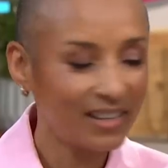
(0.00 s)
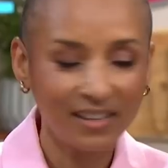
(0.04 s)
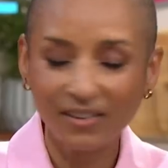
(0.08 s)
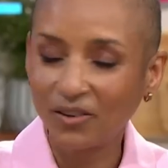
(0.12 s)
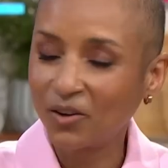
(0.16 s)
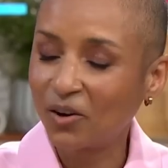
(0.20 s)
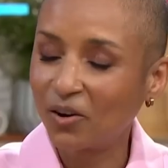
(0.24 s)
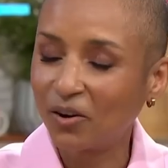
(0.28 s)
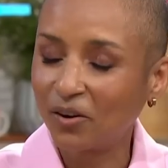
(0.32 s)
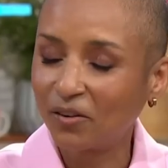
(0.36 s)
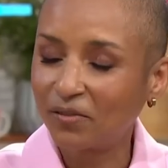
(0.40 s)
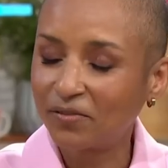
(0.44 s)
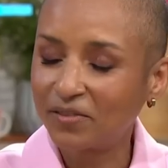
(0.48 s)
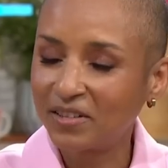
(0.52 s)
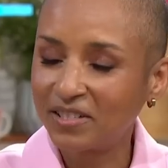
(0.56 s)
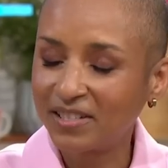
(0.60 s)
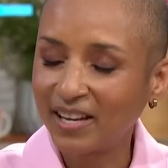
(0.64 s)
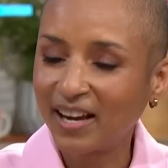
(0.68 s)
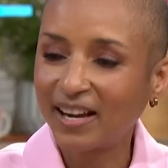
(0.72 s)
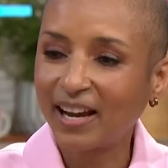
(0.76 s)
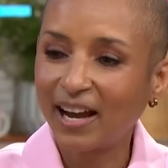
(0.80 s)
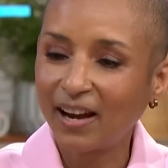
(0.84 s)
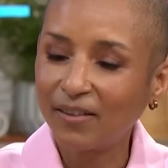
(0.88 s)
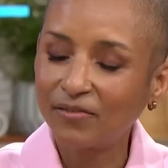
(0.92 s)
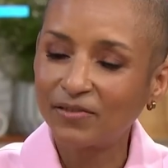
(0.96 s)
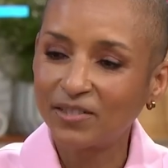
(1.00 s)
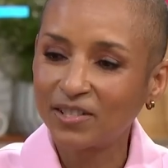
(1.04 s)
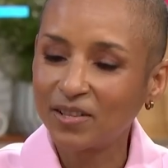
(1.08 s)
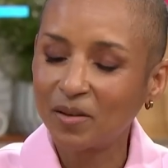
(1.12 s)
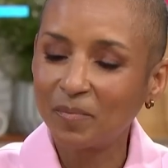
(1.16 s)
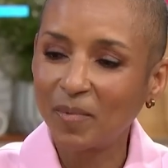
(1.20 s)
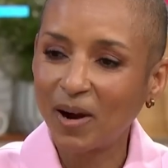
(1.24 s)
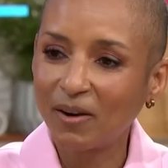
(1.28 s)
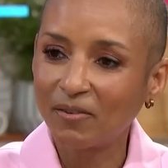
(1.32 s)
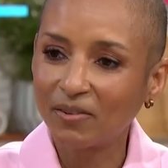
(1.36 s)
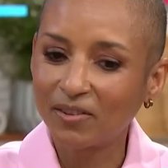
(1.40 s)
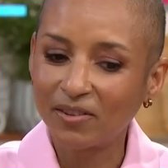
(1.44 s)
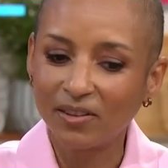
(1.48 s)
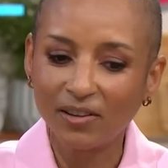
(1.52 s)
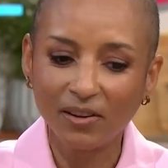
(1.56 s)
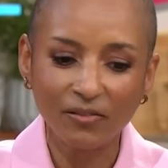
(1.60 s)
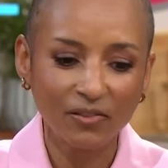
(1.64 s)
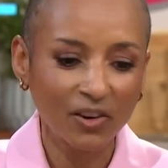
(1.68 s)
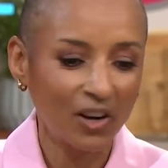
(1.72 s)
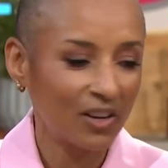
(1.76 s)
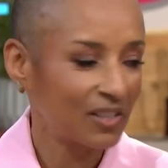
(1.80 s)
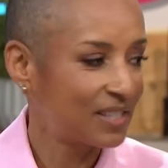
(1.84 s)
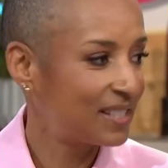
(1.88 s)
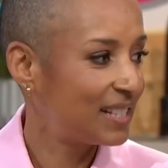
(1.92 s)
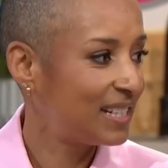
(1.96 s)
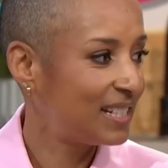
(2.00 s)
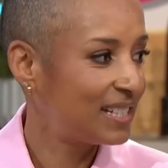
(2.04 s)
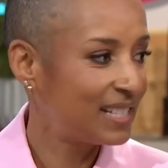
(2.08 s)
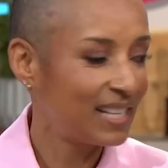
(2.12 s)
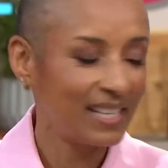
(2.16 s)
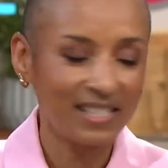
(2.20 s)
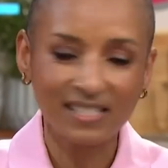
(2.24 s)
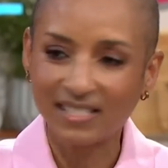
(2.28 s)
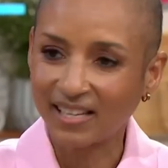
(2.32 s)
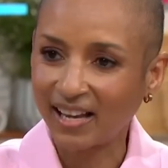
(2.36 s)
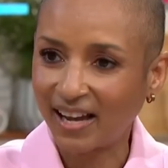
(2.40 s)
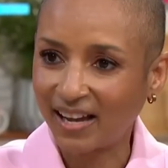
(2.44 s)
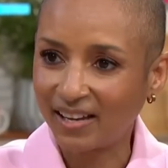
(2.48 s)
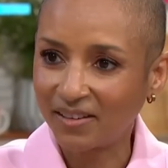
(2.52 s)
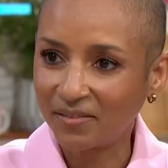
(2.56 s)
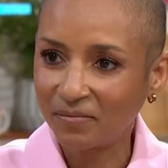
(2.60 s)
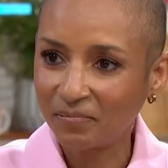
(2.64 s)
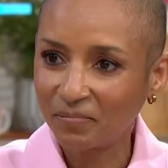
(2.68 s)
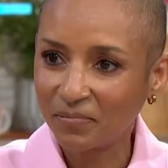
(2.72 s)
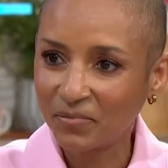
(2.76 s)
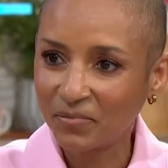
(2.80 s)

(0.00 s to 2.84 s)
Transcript: enough, the day after the marathon, I've got a CT scan.